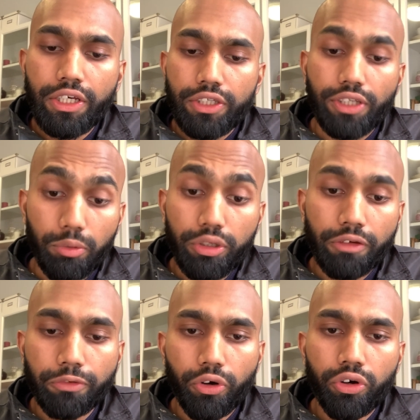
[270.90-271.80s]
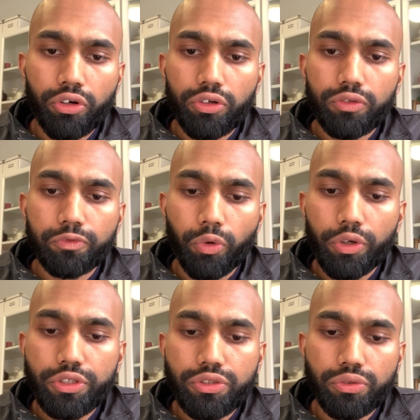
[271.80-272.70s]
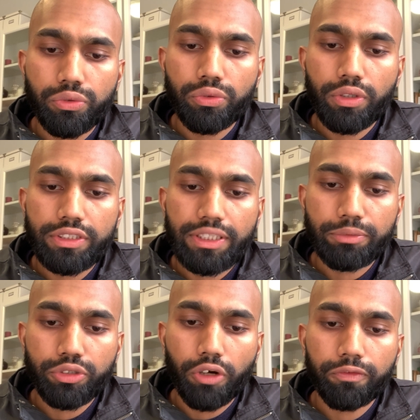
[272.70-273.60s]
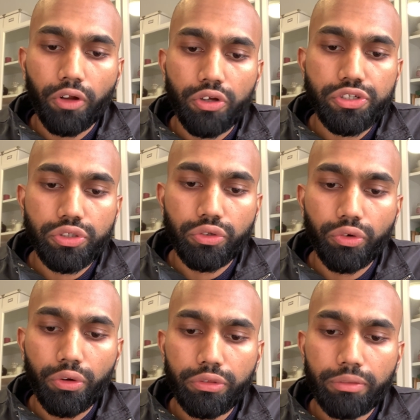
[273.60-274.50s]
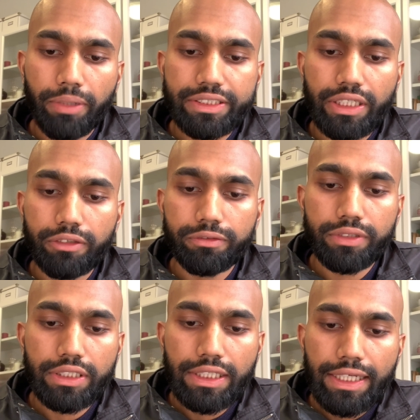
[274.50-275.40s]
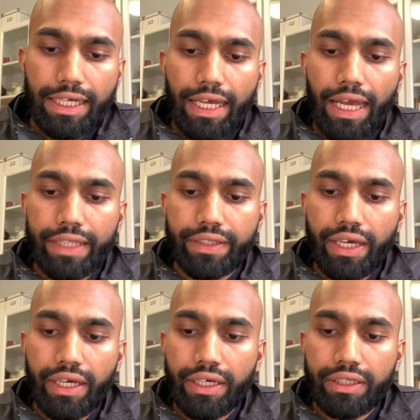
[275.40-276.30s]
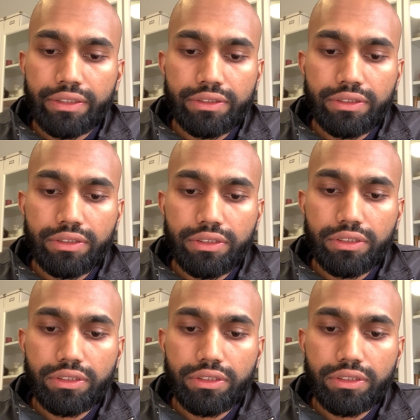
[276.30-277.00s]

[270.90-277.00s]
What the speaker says: So I'm looking forward to some soft launch into growth myself. And then,